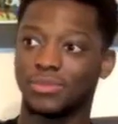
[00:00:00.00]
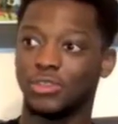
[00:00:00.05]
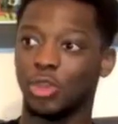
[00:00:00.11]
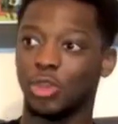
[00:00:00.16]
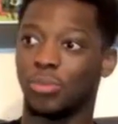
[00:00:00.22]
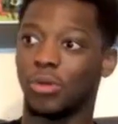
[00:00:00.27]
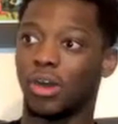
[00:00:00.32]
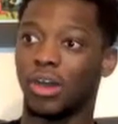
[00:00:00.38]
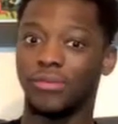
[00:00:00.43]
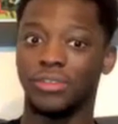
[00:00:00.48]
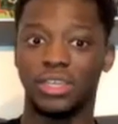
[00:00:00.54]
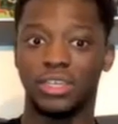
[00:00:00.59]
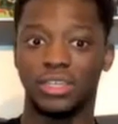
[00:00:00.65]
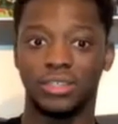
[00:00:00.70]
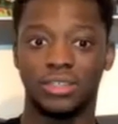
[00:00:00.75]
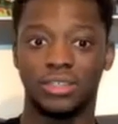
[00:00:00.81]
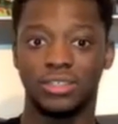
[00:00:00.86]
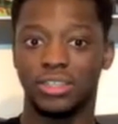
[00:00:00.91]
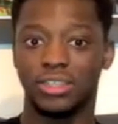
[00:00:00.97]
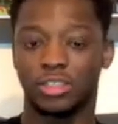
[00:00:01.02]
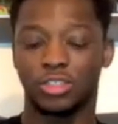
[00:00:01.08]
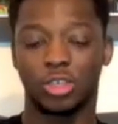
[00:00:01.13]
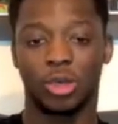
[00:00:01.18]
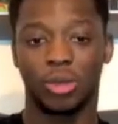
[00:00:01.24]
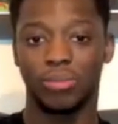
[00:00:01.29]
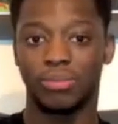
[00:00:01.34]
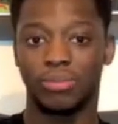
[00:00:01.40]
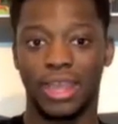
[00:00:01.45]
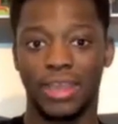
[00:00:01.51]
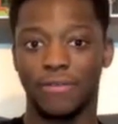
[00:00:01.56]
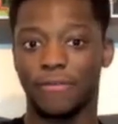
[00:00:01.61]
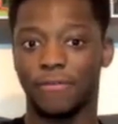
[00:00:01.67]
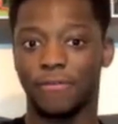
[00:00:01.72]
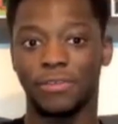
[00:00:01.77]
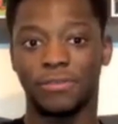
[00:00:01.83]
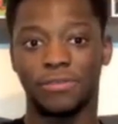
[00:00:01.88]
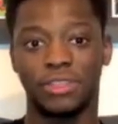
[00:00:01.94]
you're part of the the top like
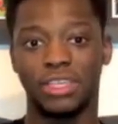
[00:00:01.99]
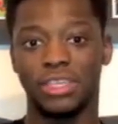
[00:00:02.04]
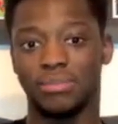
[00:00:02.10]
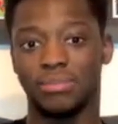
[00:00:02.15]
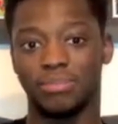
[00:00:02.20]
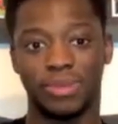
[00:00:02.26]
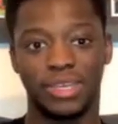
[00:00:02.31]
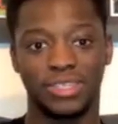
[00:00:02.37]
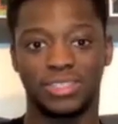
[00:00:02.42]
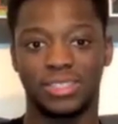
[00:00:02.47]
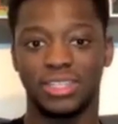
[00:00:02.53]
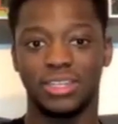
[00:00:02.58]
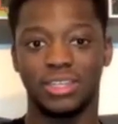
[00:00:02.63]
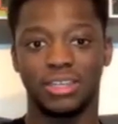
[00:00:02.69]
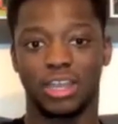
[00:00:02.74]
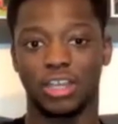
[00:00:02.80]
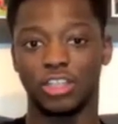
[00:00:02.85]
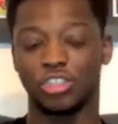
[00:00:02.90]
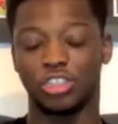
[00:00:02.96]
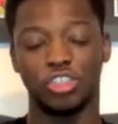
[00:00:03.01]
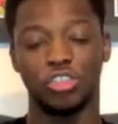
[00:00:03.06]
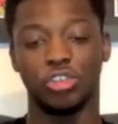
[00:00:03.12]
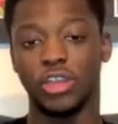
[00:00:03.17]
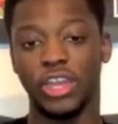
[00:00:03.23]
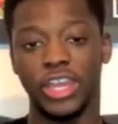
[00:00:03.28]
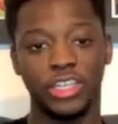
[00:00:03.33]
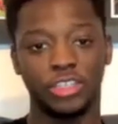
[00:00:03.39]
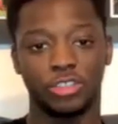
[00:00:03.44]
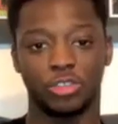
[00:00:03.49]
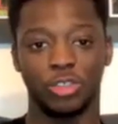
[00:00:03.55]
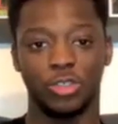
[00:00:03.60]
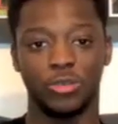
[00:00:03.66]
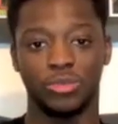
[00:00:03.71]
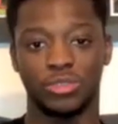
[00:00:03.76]
50 best in the country your age group."